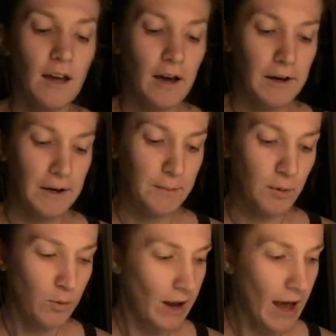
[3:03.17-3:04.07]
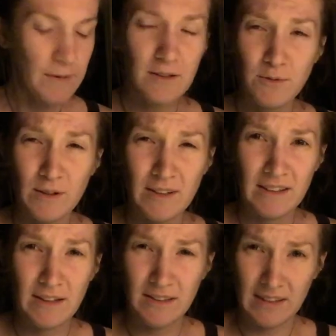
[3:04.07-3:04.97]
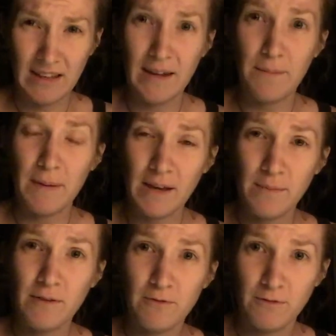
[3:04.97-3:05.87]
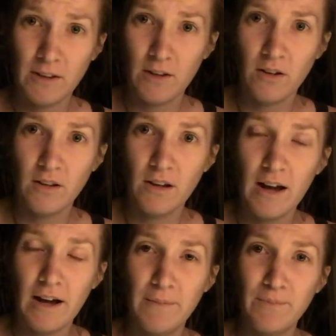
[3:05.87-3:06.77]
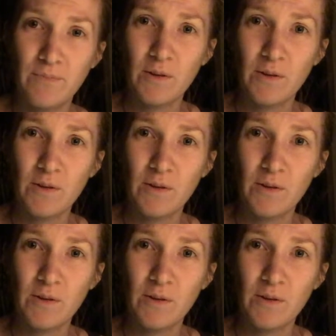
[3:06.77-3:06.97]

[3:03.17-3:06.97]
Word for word: Um, but what happened is what is it made me feel um,